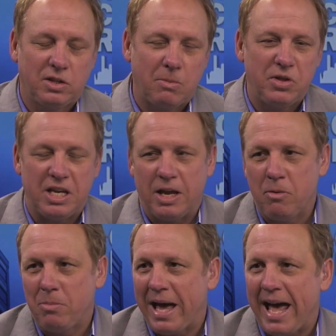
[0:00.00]
some of the
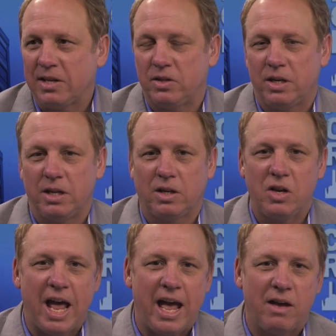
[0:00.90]
impacts that it
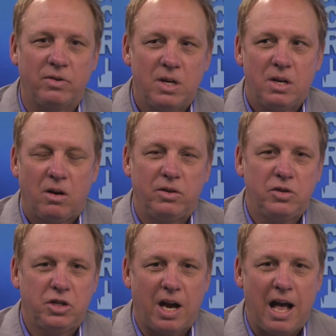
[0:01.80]
could have
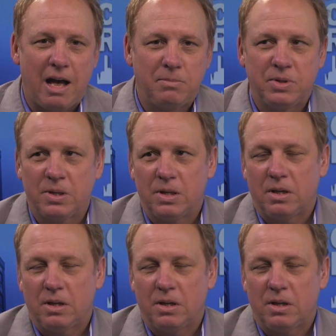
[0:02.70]
on jobs,